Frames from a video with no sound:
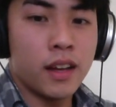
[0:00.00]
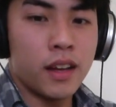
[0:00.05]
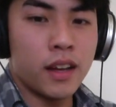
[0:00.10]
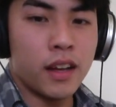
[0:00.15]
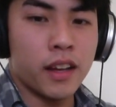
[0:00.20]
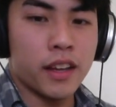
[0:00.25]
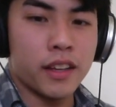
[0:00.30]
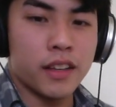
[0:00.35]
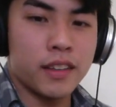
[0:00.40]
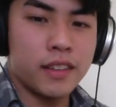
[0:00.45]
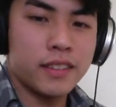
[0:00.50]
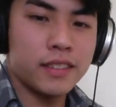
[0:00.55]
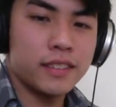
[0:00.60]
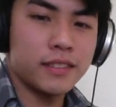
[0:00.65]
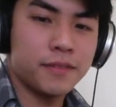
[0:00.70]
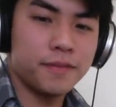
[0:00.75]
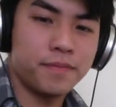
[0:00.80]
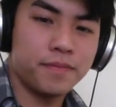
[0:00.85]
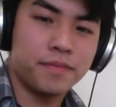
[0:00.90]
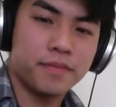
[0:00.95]
Hi,
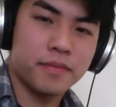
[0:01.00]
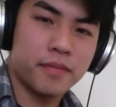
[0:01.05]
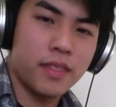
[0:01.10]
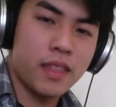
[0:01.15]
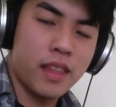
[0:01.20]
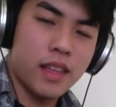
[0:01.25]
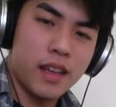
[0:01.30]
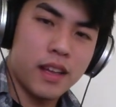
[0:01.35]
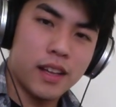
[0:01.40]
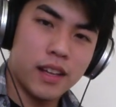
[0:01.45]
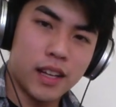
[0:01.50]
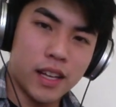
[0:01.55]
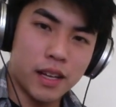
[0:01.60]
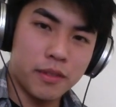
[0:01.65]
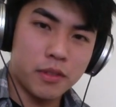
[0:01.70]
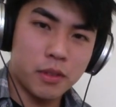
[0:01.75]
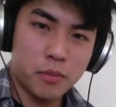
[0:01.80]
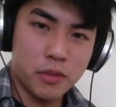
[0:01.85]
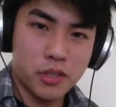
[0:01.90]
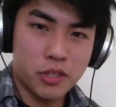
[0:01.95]
I'm
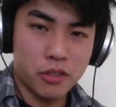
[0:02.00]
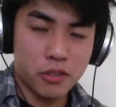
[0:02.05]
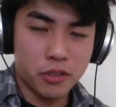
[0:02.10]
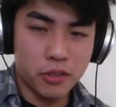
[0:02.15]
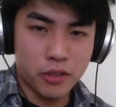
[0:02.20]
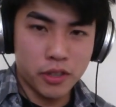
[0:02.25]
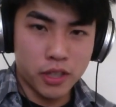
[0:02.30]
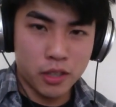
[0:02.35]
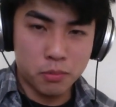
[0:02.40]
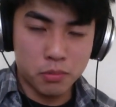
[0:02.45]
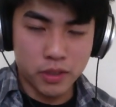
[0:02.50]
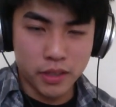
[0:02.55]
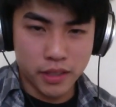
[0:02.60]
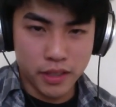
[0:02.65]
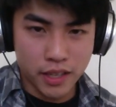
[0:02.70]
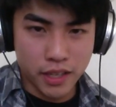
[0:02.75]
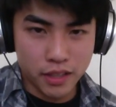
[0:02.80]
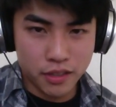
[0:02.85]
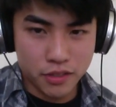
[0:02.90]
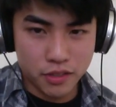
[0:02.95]
going to be showing you how to play
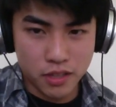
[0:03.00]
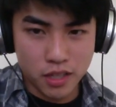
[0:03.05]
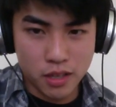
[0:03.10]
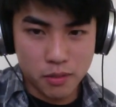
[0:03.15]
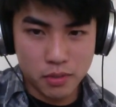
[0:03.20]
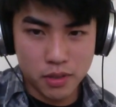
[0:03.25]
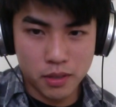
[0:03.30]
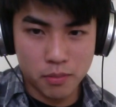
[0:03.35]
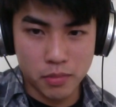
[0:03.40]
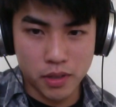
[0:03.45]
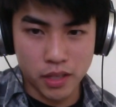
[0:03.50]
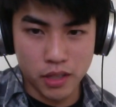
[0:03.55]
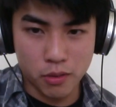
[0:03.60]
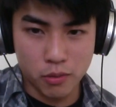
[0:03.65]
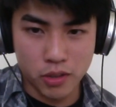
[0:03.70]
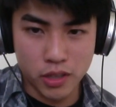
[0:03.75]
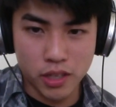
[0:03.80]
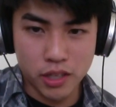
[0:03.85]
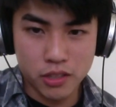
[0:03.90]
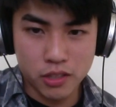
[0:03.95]
Can't Stop by the
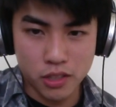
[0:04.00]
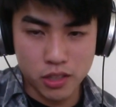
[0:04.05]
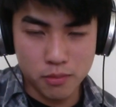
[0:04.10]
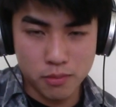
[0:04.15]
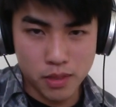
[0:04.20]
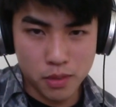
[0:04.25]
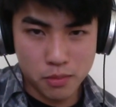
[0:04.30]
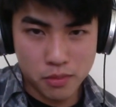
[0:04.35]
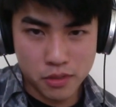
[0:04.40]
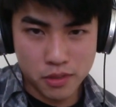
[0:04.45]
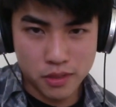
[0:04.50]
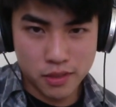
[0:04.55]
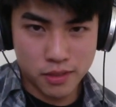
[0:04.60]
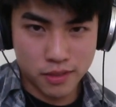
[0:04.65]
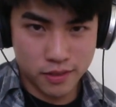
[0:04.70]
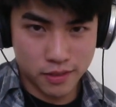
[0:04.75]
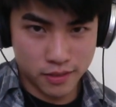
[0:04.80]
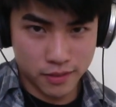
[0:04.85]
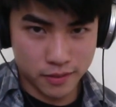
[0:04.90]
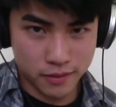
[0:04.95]
RHCP.
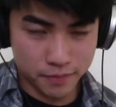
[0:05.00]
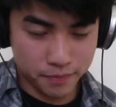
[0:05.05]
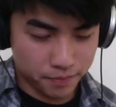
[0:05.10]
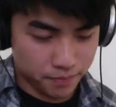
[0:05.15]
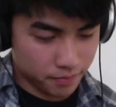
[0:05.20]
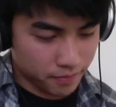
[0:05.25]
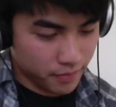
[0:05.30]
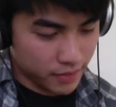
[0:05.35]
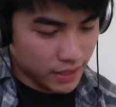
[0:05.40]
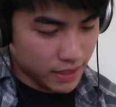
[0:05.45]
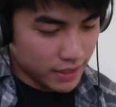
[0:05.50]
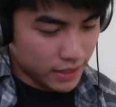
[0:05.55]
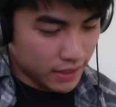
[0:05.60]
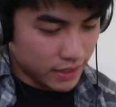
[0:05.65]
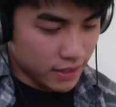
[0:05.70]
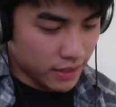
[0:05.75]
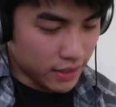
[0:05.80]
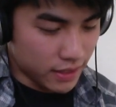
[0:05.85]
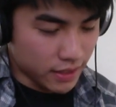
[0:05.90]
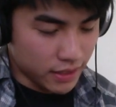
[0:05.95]

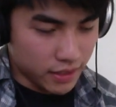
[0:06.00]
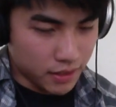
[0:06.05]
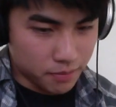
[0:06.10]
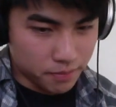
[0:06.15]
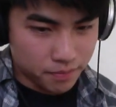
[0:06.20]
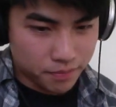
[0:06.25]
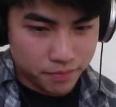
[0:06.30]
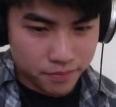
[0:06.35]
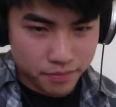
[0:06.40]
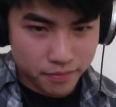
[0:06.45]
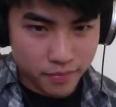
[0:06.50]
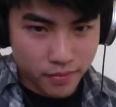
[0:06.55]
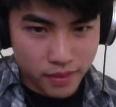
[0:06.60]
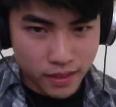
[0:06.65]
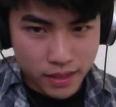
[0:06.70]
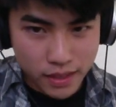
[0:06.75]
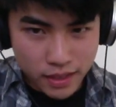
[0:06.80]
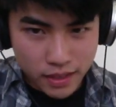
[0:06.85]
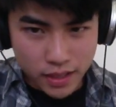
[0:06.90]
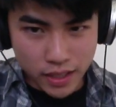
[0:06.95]
I
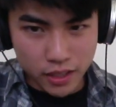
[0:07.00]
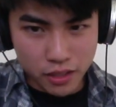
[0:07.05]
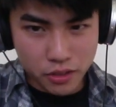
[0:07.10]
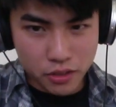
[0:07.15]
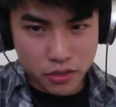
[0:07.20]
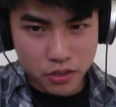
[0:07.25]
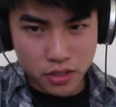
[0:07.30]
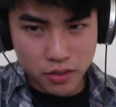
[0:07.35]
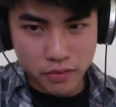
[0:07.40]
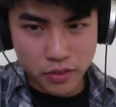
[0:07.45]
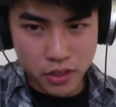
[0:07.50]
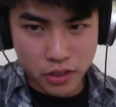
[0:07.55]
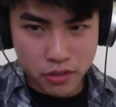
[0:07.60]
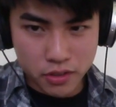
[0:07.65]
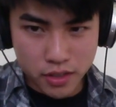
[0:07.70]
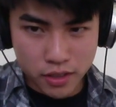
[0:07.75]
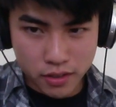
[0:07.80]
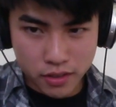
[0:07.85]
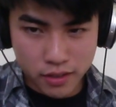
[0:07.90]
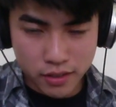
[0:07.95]
know there's some videos
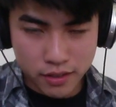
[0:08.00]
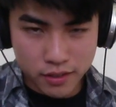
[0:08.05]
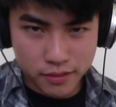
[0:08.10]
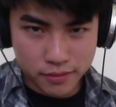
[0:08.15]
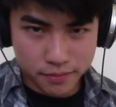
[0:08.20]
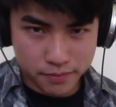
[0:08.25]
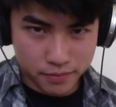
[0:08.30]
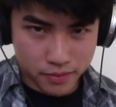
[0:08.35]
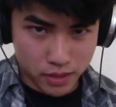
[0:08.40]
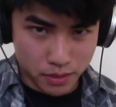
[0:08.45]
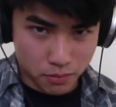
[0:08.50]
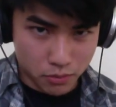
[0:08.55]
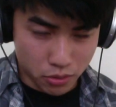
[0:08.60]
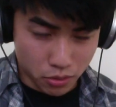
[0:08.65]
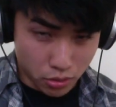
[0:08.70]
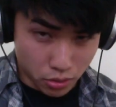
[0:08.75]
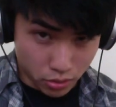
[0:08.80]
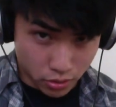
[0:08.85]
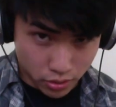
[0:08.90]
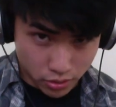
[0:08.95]
out there, some
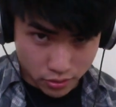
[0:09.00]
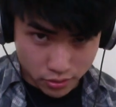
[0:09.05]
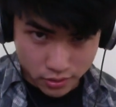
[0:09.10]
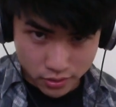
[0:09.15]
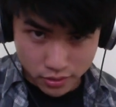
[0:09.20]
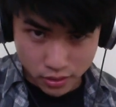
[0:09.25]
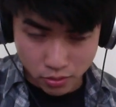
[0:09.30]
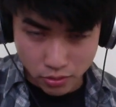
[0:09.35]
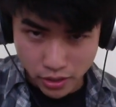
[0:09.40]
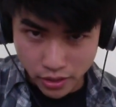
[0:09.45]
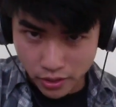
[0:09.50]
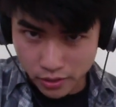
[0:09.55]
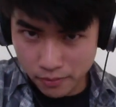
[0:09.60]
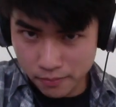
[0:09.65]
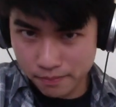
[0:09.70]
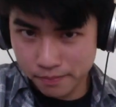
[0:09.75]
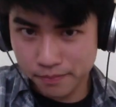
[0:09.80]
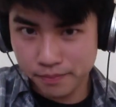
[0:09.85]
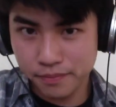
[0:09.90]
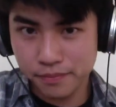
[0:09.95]
tutorials already,
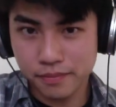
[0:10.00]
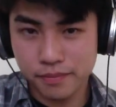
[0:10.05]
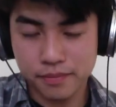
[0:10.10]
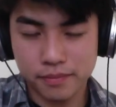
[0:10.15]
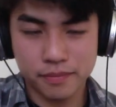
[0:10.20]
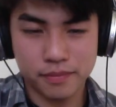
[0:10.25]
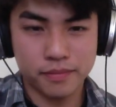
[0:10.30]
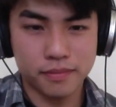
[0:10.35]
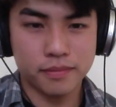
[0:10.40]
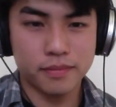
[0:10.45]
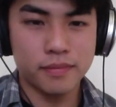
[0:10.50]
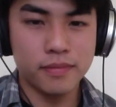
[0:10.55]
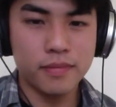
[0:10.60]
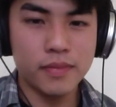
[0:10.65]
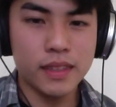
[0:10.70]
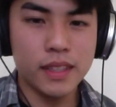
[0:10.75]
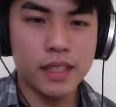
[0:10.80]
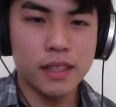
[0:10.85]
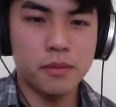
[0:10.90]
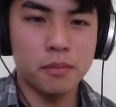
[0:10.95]

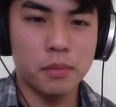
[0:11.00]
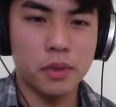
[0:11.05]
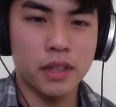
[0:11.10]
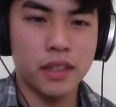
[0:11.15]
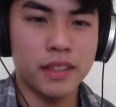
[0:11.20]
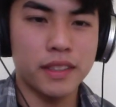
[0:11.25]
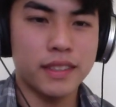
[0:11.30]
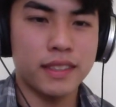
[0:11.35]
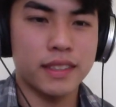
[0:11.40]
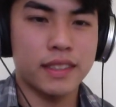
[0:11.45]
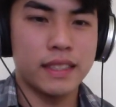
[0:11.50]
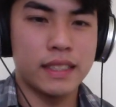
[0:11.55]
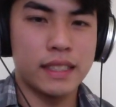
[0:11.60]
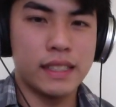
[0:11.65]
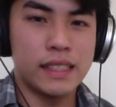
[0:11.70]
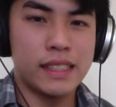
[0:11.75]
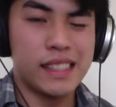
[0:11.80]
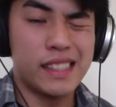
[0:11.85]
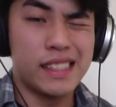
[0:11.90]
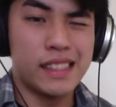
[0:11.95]
but
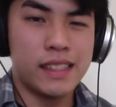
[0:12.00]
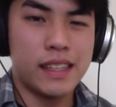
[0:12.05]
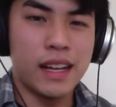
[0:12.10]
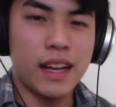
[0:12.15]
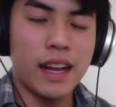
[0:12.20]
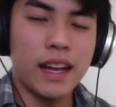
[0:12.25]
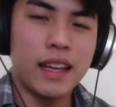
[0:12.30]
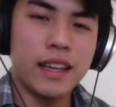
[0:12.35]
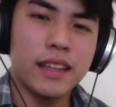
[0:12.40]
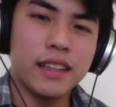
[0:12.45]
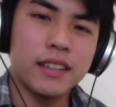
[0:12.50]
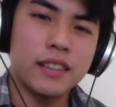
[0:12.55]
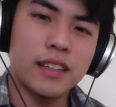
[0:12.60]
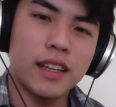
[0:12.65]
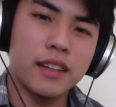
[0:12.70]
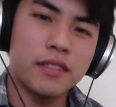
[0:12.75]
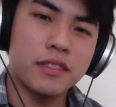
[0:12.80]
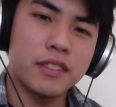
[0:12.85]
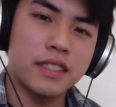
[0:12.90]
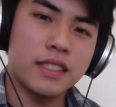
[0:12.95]
I
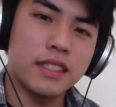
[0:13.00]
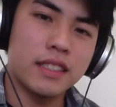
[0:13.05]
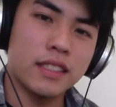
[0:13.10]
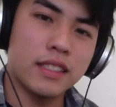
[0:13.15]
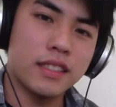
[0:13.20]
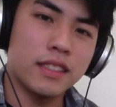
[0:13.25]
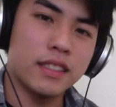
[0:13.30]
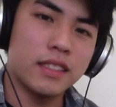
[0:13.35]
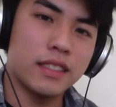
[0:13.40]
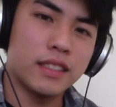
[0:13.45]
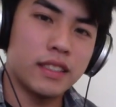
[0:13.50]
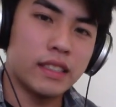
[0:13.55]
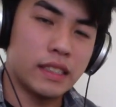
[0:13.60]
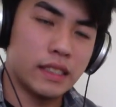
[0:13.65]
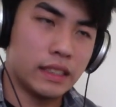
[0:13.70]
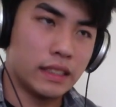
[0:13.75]
haven't seen